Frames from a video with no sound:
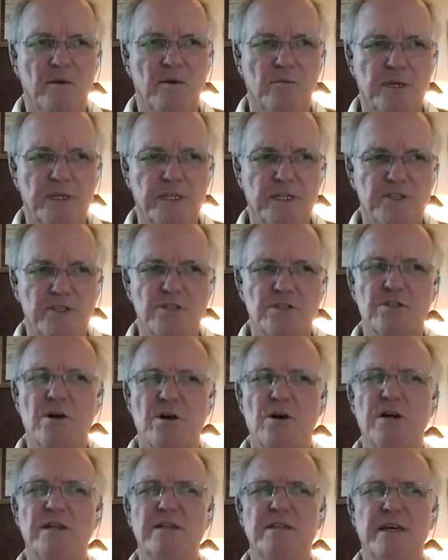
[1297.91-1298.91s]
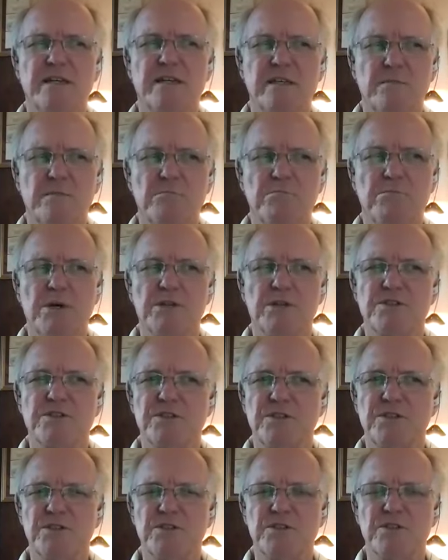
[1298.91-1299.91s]
when it started, that impulse
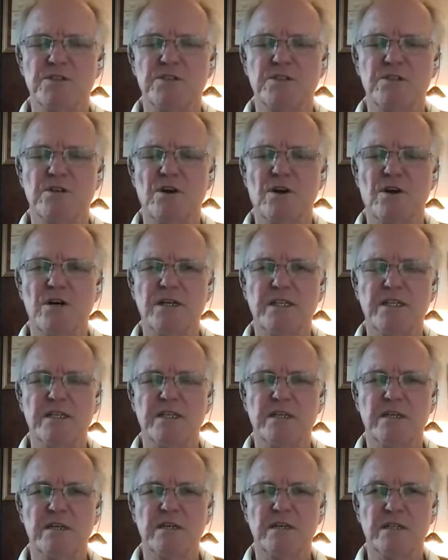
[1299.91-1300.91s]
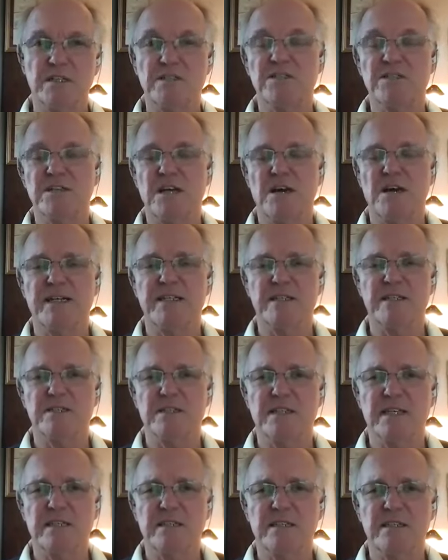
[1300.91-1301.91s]
just started. This is how I
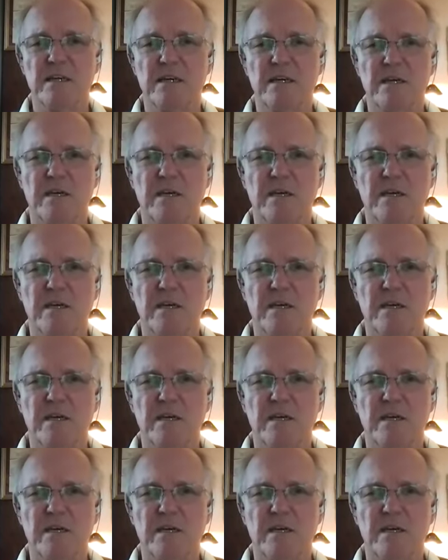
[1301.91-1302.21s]
understand it.